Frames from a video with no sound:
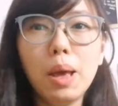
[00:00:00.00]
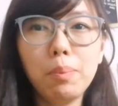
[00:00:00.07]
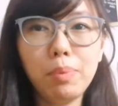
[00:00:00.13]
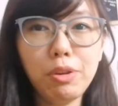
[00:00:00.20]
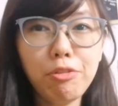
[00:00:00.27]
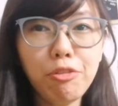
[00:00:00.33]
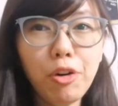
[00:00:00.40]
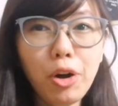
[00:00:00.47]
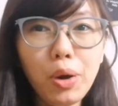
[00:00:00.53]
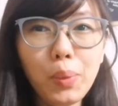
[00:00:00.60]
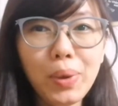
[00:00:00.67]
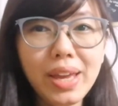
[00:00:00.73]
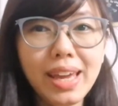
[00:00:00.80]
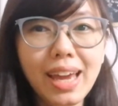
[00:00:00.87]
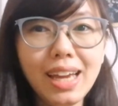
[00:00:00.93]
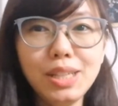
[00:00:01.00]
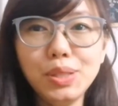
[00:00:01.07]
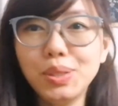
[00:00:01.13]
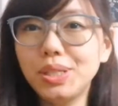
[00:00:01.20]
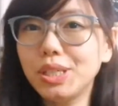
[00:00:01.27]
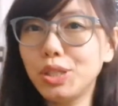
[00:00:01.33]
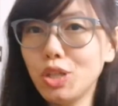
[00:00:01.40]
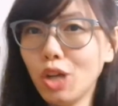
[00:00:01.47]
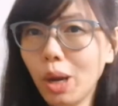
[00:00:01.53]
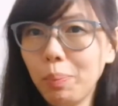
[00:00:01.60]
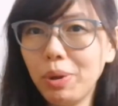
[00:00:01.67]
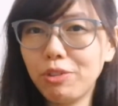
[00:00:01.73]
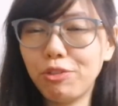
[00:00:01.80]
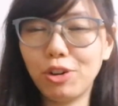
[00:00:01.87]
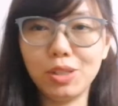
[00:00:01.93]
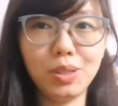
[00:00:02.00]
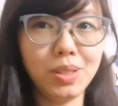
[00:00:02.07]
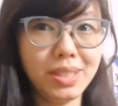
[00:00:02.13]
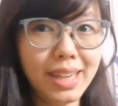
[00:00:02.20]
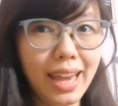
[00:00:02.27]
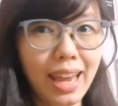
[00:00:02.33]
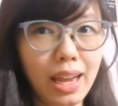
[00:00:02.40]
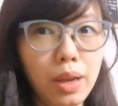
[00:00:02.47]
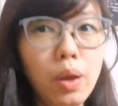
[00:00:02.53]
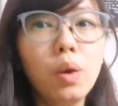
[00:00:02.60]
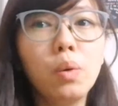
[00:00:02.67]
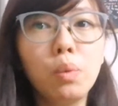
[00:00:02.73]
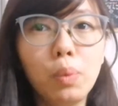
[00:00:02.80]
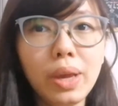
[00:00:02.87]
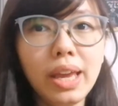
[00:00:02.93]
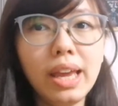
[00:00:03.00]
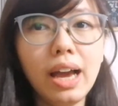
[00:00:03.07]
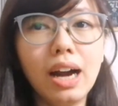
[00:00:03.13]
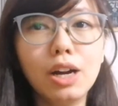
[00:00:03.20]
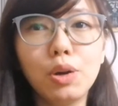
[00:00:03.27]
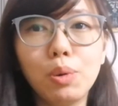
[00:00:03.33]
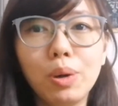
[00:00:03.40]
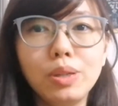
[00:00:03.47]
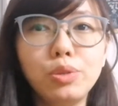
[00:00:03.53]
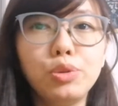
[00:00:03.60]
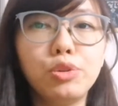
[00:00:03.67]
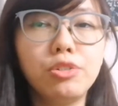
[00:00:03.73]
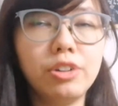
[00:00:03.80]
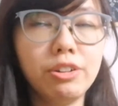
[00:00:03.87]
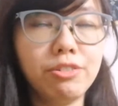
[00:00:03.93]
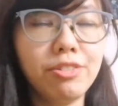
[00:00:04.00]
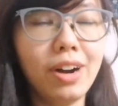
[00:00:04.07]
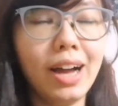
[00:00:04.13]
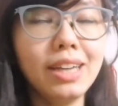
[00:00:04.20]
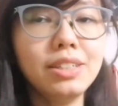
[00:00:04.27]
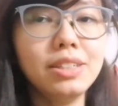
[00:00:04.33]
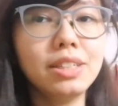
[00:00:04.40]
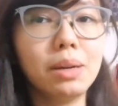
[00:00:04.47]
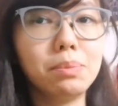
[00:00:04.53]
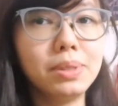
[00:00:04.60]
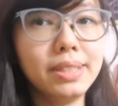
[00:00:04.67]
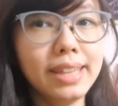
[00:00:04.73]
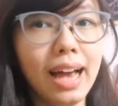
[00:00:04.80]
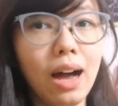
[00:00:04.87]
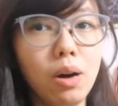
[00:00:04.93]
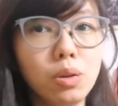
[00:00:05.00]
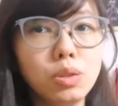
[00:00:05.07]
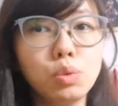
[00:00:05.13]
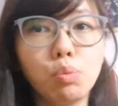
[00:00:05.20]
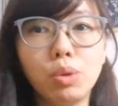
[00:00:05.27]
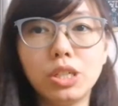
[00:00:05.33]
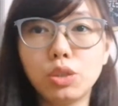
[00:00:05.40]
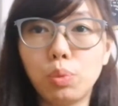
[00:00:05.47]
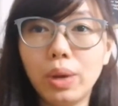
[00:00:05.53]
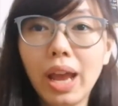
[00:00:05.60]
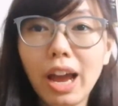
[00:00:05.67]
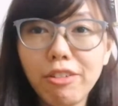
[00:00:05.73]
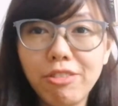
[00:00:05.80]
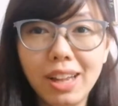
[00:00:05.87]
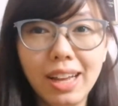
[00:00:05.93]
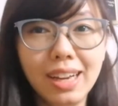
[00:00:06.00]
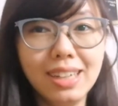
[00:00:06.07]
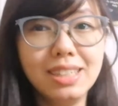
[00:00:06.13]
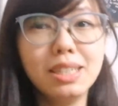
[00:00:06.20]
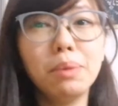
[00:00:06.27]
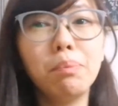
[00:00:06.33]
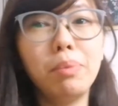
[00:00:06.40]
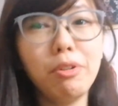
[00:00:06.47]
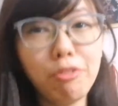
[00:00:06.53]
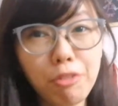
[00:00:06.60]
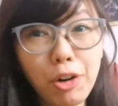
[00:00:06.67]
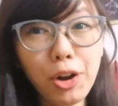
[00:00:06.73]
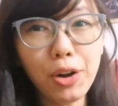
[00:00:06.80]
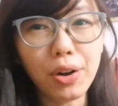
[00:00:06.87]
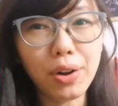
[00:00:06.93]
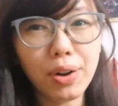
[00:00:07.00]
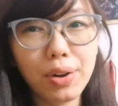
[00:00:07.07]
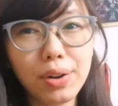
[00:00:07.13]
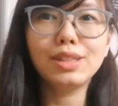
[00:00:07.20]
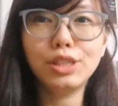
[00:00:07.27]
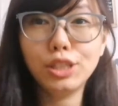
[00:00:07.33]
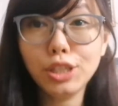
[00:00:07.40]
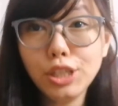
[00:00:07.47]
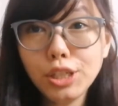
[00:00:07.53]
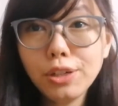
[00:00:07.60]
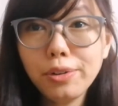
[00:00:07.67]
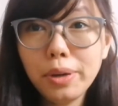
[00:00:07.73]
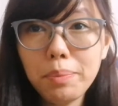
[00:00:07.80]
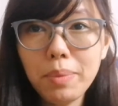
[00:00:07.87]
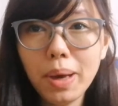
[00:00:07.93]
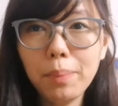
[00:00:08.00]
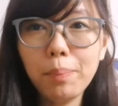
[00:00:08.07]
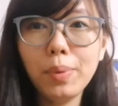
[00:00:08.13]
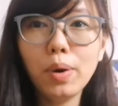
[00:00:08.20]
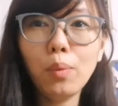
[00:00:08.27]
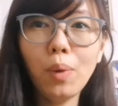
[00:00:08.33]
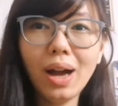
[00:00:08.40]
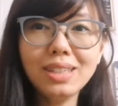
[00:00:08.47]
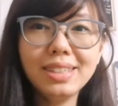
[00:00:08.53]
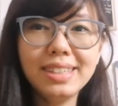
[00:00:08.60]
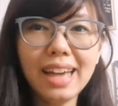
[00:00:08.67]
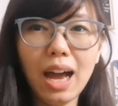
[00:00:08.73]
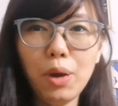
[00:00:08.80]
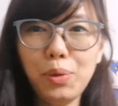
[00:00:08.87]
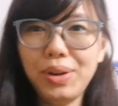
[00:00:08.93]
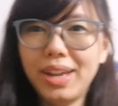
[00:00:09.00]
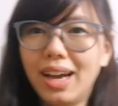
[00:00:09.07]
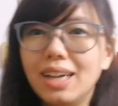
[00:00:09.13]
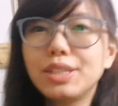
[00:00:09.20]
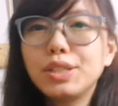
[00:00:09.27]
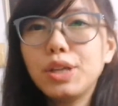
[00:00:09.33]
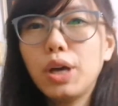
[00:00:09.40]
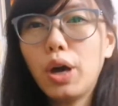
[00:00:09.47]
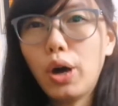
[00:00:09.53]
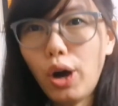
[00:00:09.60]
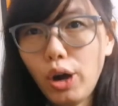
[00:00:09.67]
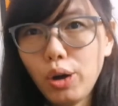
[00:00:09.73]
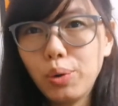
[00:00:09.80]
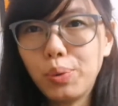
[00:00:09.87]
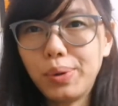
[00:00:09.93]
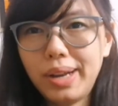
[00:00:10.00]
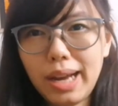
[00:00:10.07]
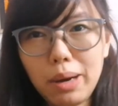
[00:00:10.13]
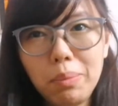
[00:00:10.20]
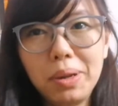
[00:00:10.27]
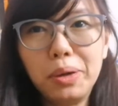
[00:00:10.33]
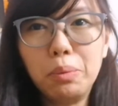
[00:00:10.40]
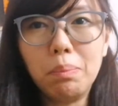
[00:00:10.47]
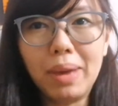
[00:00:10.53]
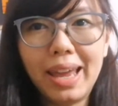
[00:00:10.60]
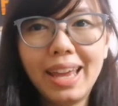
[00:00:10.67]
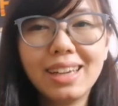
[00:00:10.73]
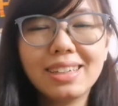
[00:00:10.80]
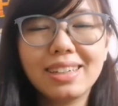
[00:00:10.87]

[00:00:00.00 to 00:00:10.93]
Before we get into the topic for today, we are going to revise some sounds which we have learned before. Do you remember what sound does OW make?